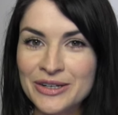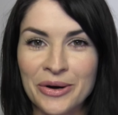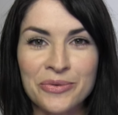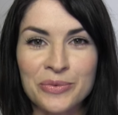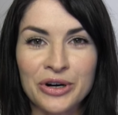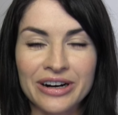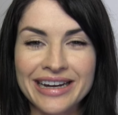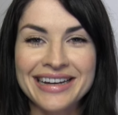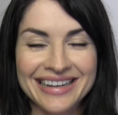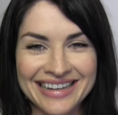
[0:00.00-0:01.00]
don't
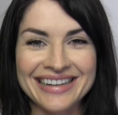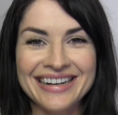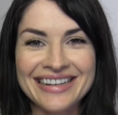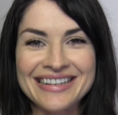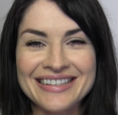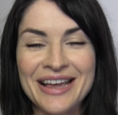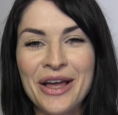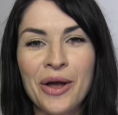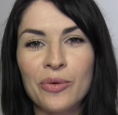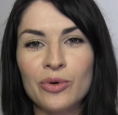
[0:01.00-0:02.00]
worry, it is,
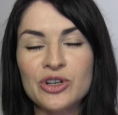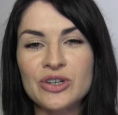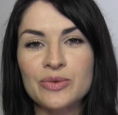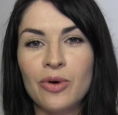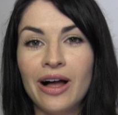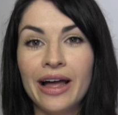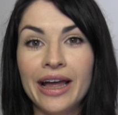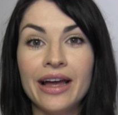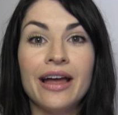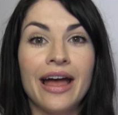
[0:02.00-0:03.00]
which is
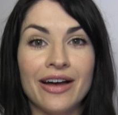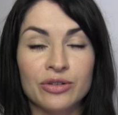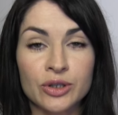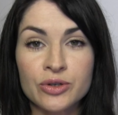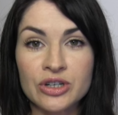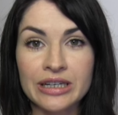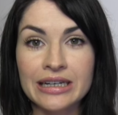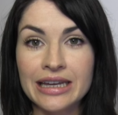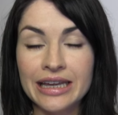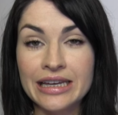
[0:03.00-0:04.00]
why
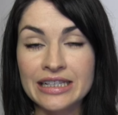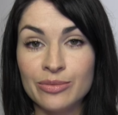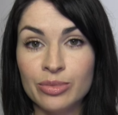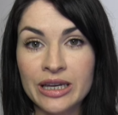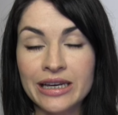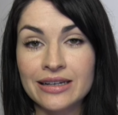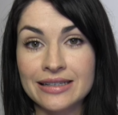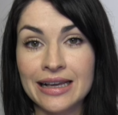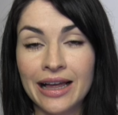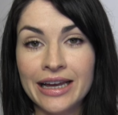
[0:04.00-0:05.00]
Evolution is being
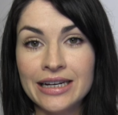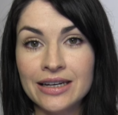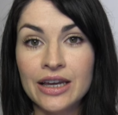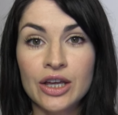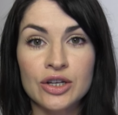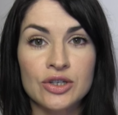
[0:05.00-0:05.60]
designed